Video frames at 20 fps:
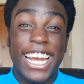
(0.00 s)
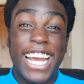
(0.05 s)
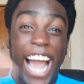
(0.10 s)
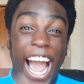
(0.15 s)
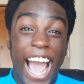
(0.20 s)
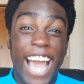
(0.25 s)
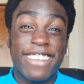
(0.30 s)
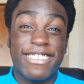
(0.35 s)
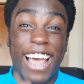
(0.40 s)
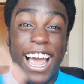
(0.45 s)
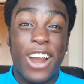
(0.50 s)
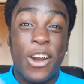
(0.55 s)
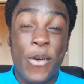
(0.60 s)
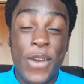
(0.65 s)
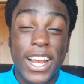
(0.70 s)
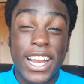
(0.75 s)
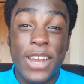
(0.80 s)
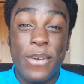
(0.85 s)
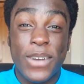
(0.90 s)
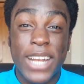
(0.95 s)
Guys, I
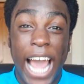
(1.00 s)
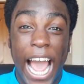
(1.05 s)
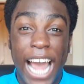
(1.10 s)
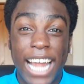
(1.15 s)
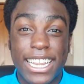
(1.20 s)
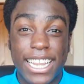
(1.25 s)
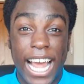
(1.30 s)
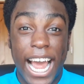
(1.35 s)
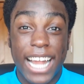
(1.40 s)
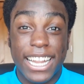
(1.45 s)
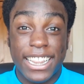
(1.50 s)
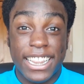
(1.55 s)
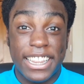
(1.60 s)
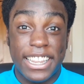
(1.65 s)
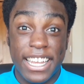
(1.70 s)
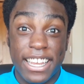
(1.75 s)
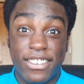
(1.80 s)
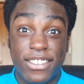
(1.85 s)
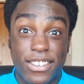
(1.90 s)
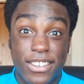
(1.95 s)
quickly want to add
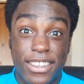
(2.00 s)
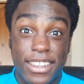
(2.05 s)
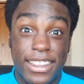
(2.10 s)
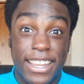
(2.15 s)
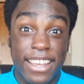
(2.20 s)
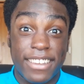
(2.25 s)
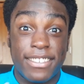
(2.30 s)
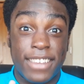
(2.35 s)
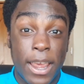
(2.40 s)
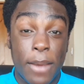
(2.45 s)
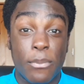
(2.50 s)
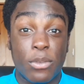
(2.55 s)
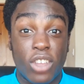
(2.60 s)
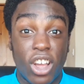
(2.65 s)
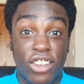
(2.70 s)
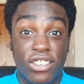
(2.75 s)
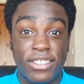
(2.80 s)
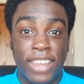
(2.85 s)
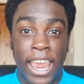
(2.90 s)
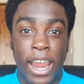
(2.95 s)
that this tip
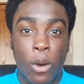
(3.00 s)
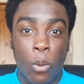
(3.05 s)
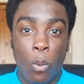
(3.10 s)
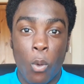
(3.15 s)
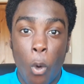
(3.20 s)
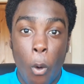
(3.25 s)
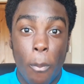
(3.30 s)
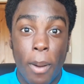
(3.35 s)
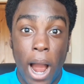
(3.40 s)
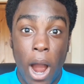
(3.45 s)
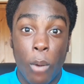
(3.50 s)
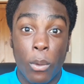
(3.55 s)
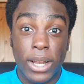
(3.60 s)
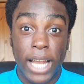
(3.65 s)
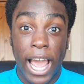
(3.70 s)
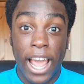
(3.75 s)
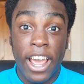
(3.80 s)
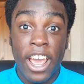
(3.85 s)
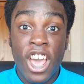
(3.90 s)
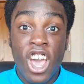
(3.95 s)
does take
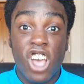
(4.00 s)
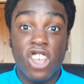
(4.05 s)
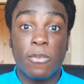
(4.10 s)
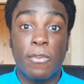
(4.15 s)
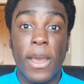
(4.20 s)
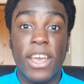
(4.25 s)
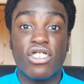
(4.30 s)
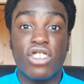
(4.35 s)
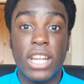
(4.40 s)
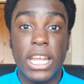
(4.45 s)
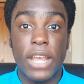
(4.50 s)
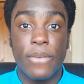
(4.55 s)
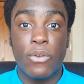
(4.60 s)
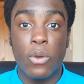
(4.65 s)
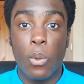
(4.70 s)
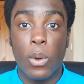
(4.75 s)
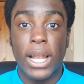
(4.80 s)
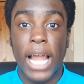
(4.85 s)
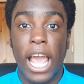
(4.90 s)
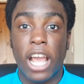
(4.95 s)
willpower, like especially
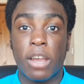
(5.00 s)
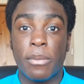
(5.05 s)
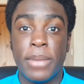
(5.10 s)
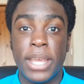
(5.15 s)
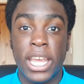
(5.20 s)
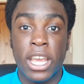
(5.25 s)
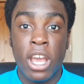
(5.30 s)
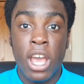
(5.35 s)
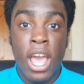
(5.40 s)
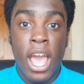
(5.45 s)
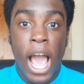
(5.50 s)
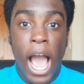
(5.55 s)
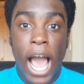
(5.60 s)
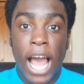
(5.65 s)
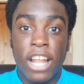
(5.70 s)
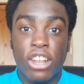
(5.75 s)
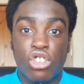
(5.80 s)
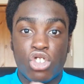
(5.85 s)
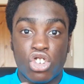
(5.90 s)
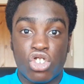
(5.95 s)
if you were like me
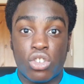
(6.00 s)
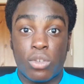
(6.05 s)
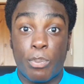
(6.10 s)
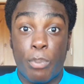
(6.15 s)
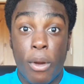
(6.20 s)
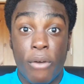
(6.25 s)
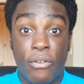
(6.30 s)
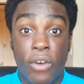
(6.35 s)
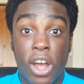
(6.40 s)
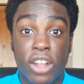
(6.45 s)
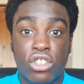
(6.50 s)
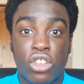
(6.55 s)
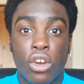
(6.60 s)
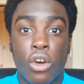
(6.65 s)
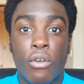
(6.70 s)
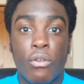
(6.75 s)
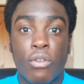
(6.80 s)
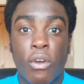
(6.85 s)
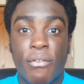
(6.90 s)
and just prefer to